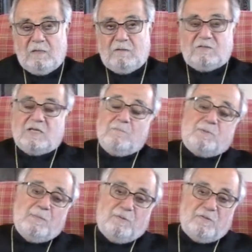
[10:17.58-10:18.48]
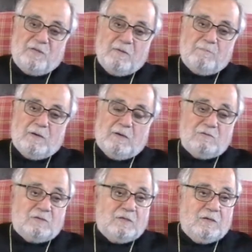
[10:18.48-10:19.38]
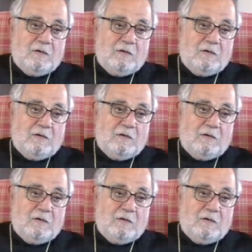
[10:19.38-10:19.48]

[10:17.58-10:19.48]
Now, some people think because